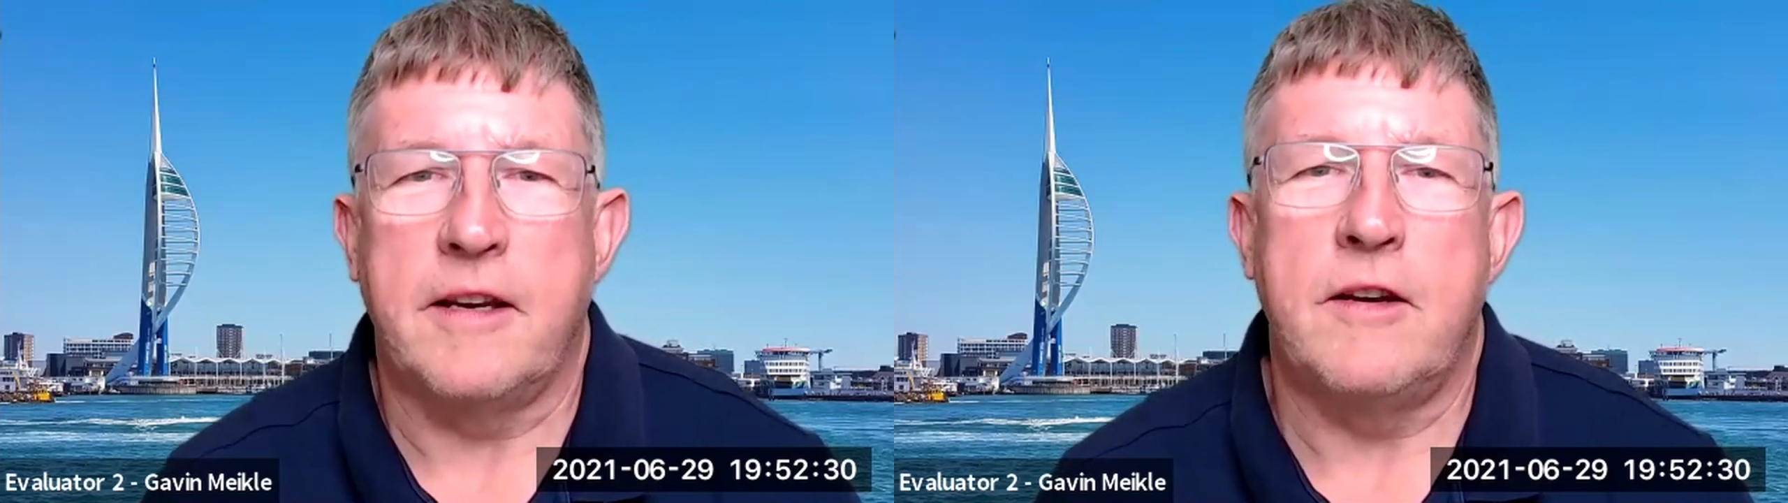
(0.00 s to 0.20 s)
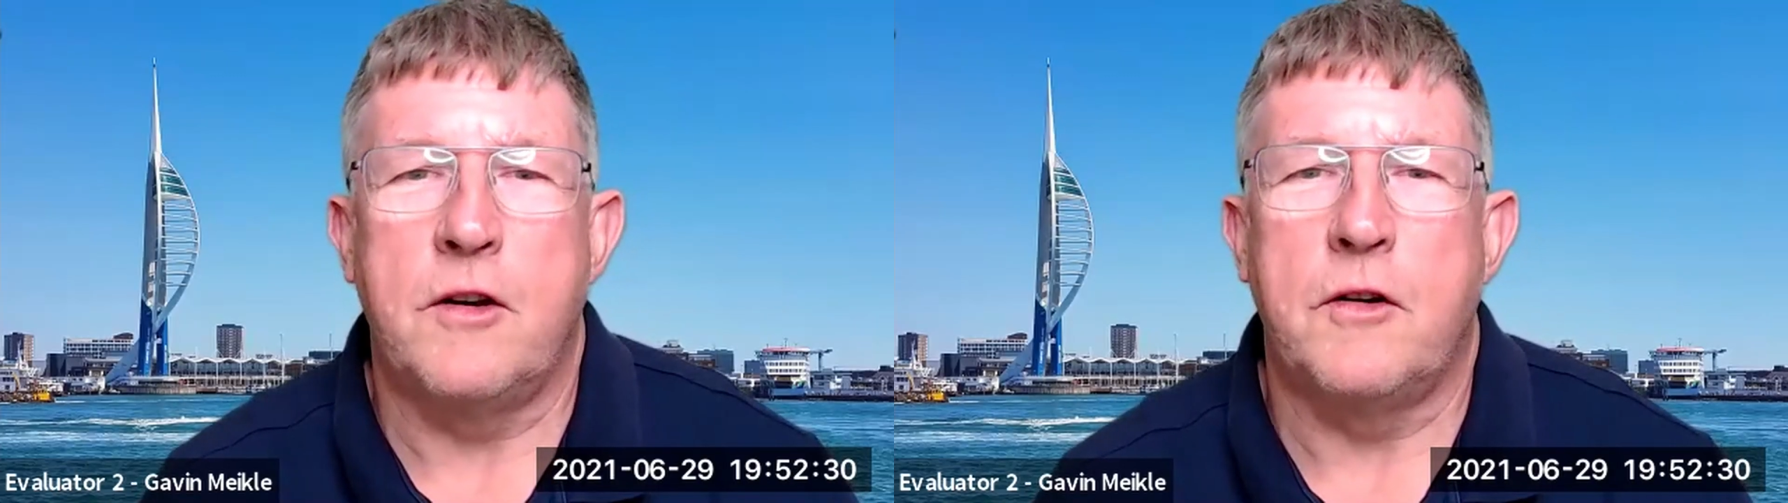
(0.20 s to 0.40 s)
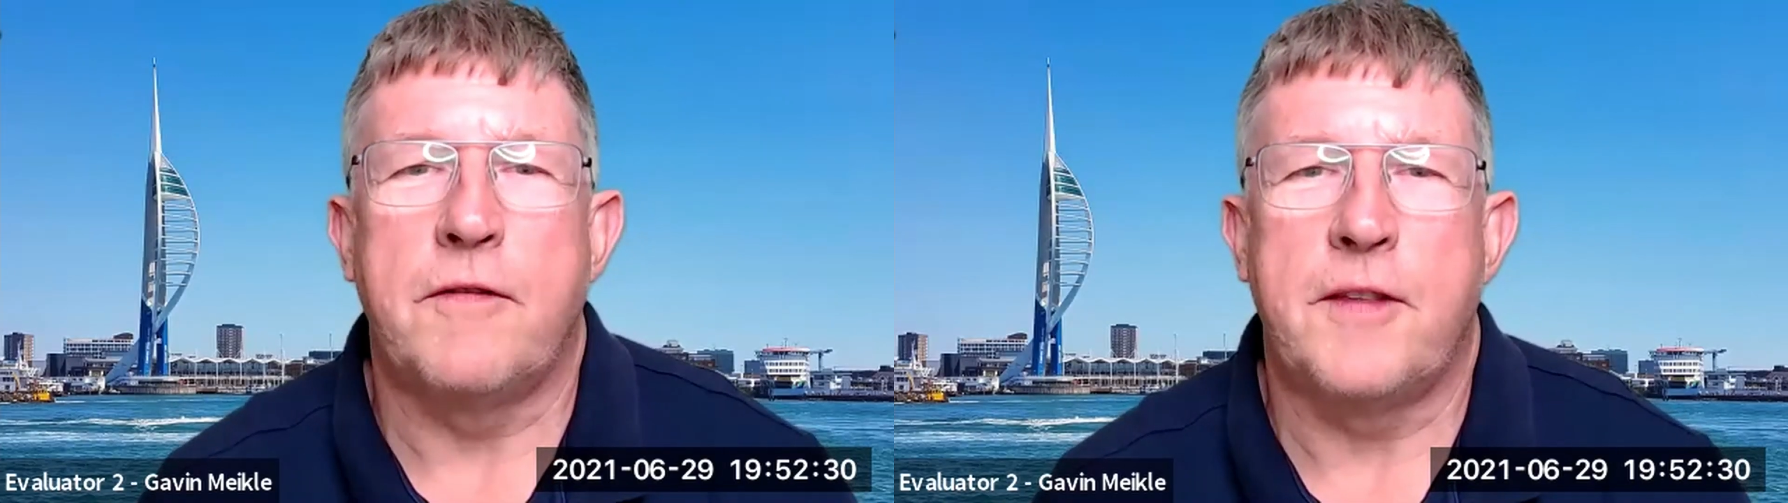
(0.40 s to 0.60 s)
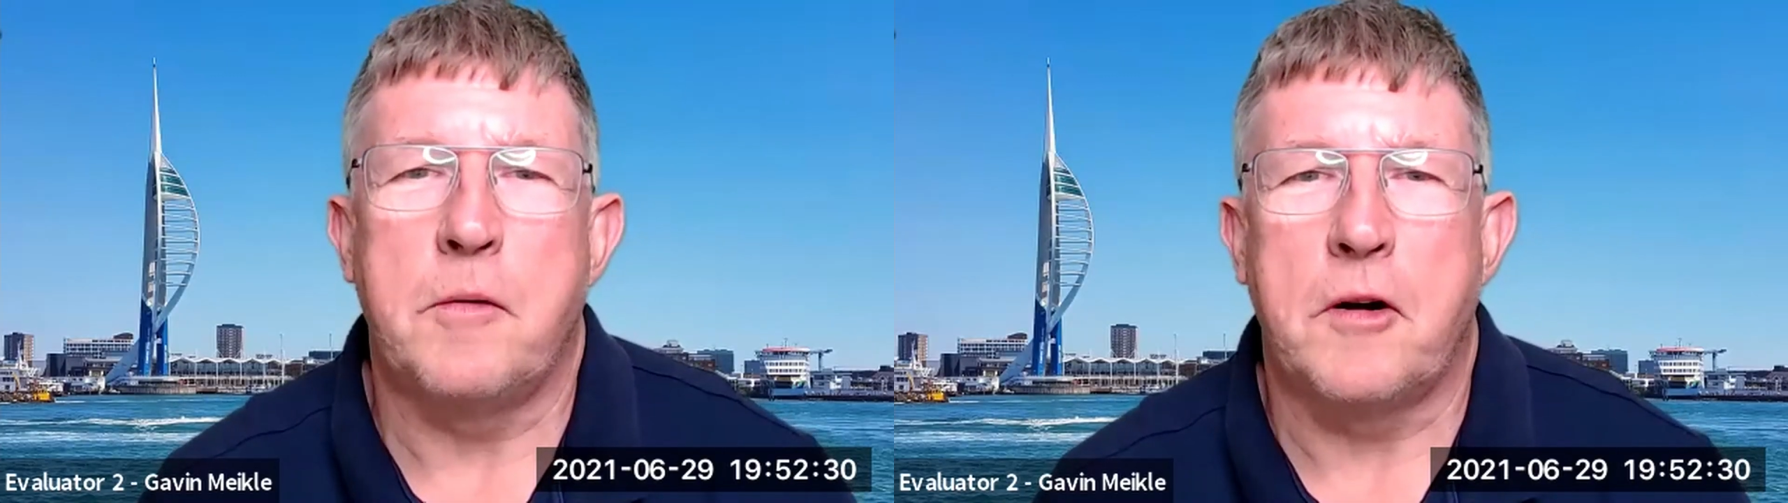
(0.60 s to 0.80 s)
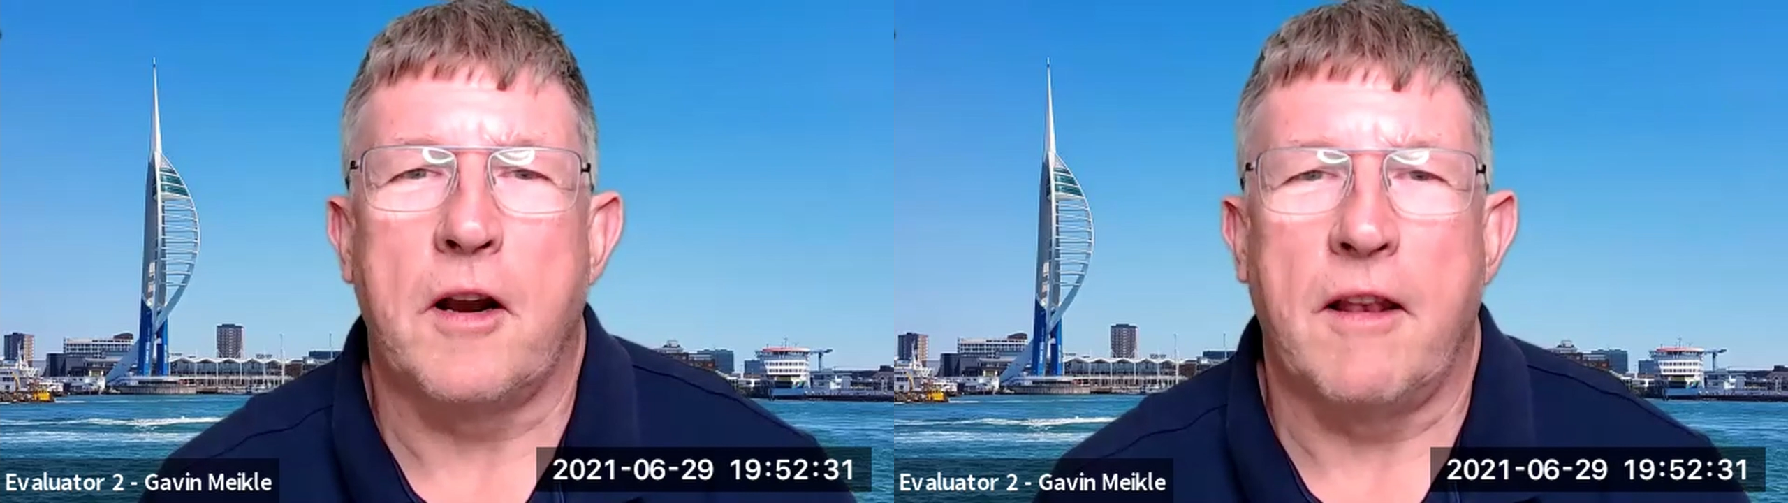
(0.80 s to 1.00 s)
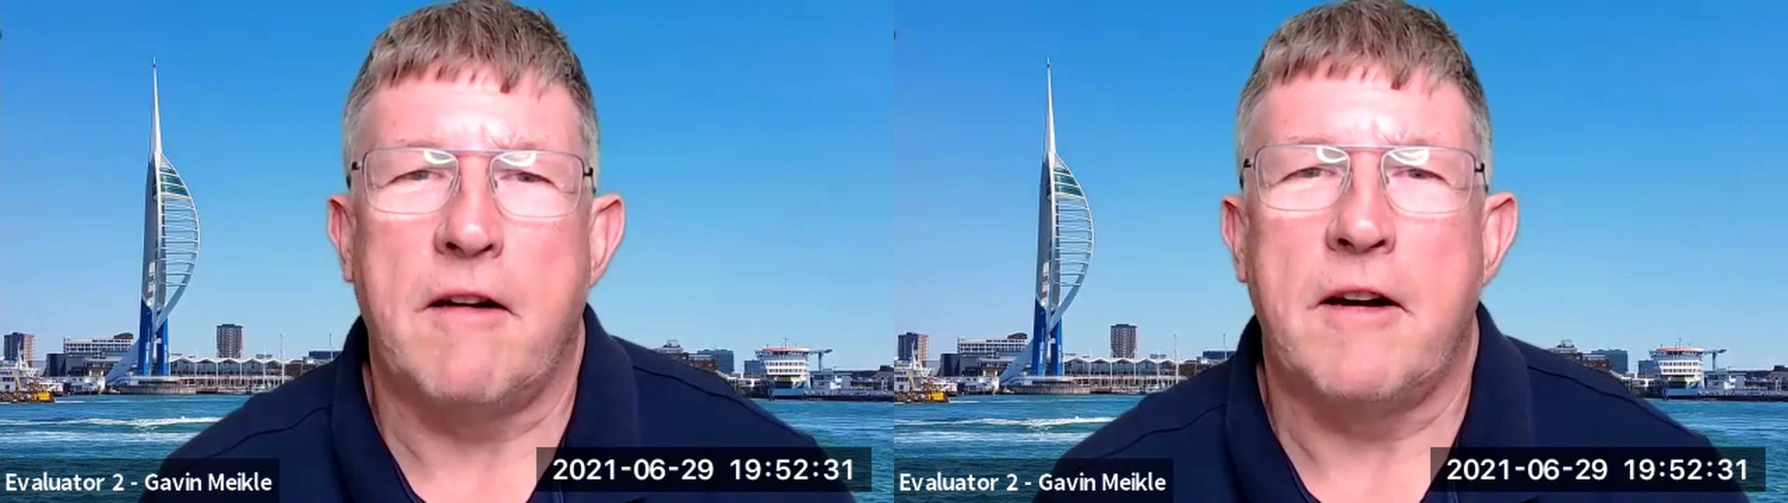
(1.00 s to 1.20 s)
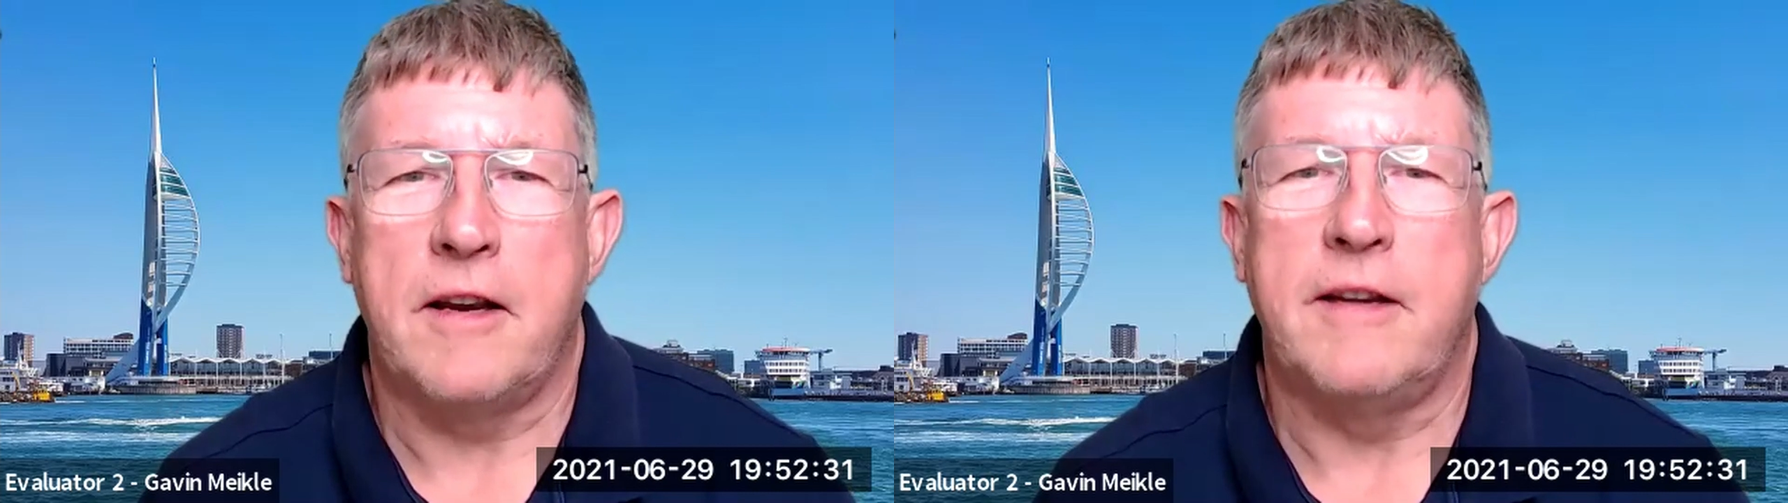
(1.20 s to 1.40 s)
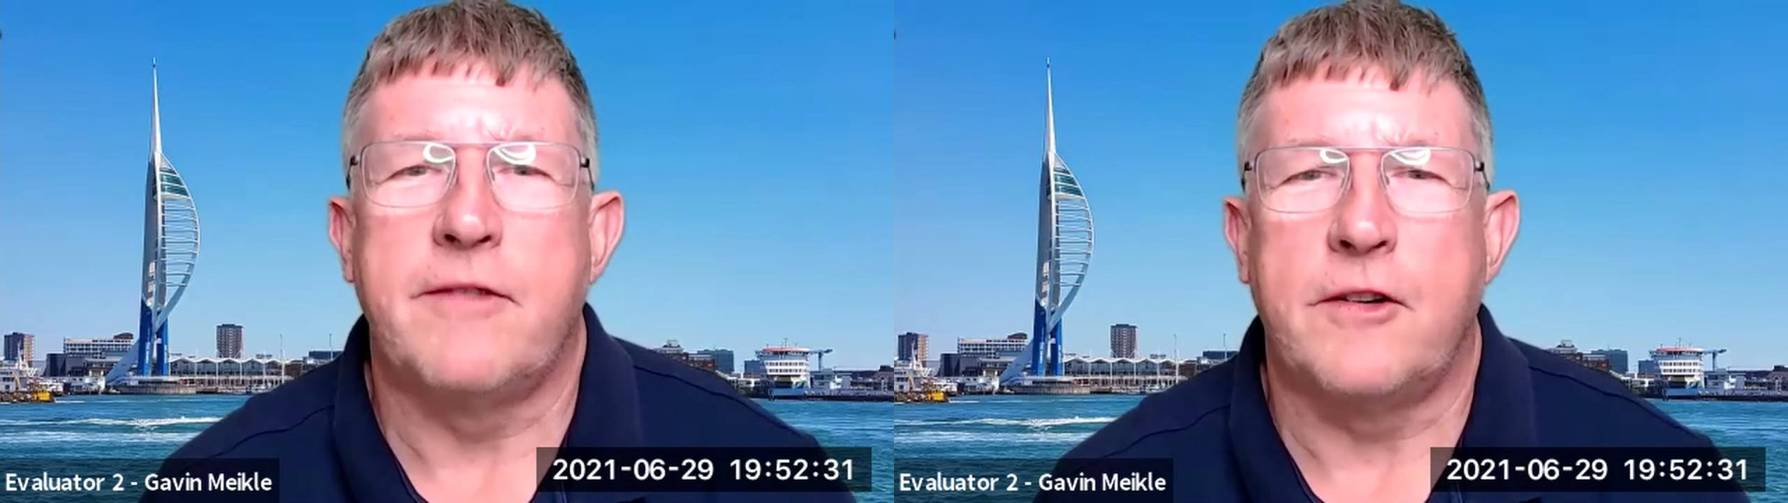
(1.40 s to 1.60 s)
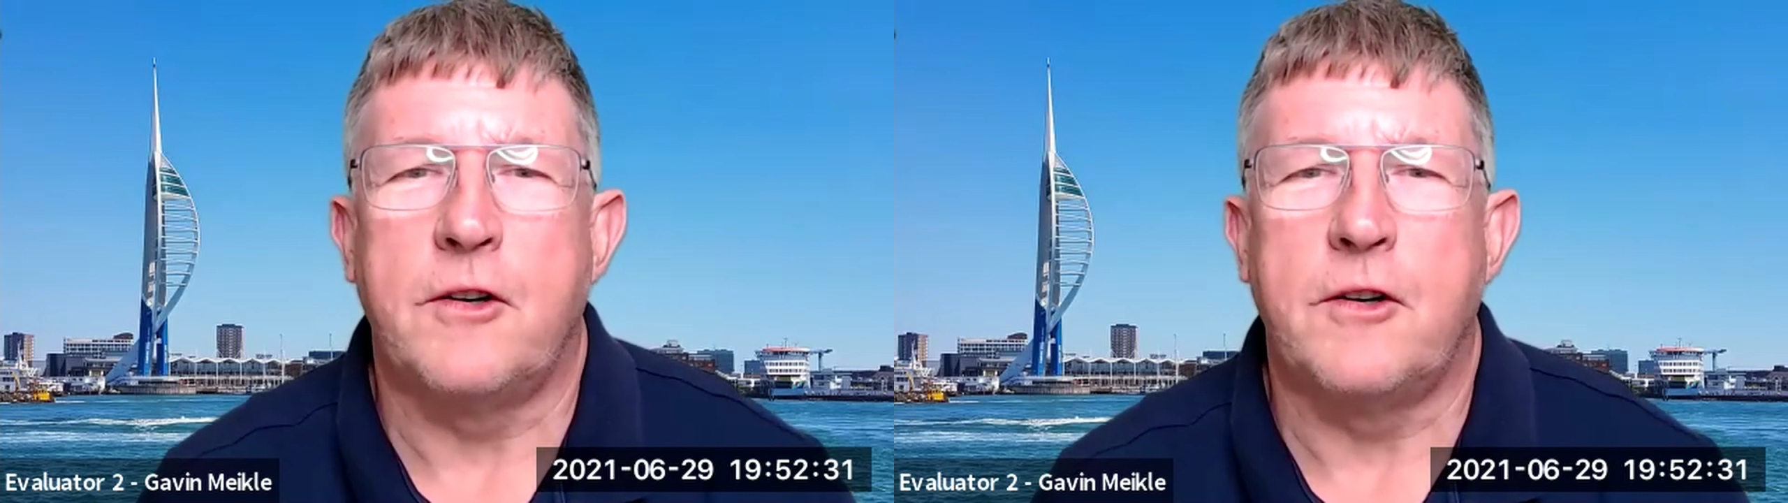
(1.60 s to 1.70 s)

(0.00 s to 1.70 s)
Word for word: didn't know if they were alive